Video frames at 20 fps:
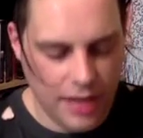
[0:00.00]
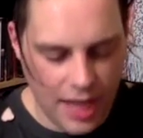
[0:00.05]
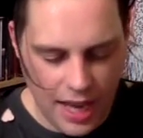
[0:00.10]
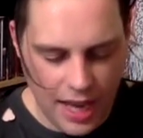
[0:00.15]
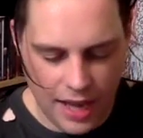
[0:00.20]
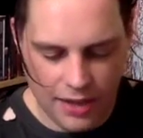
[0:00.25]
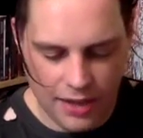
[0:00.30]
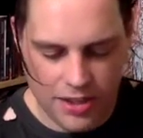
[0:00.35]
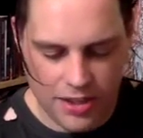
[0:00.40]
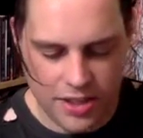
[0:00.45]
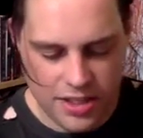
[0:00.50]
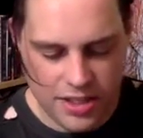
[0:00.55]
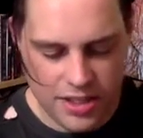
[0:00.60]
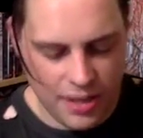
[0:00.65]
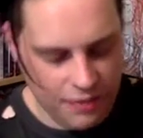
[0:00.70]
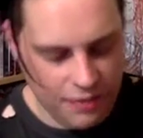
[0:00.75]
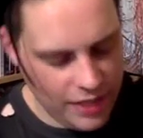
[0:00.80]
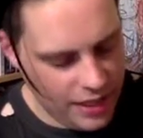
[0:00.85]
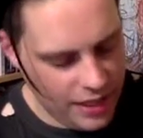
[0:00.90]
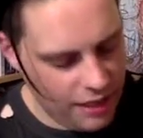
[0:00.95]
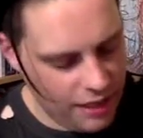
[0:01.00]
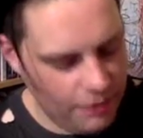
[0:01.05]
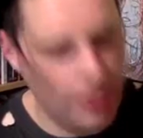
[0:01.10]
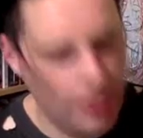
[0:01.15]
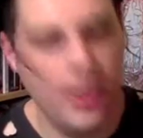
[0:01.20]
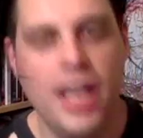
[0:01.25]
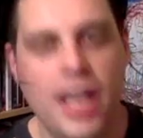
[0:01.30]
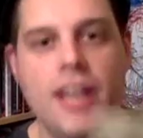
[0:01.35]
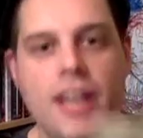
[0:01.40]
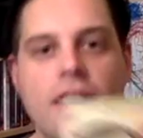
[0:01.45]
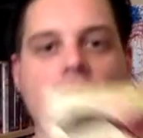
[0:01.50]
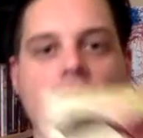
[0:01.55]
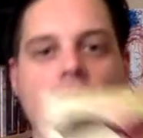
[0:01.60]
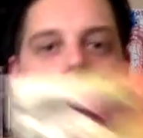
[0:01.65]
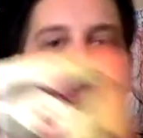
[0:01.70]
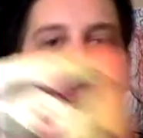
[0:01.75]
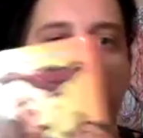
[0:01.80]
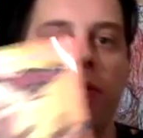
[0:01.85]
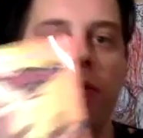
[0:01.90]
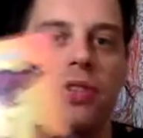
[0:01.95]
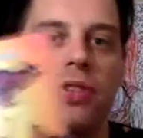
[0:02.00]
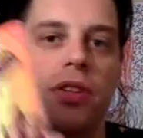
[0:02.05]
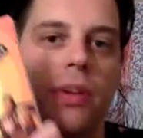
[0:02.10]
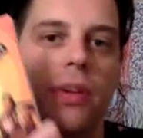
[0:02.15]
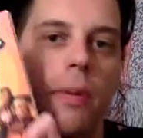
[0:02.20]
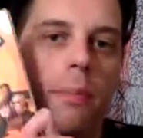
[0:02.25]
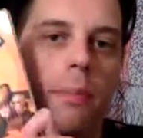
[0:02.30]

and I should definitely love her in a modern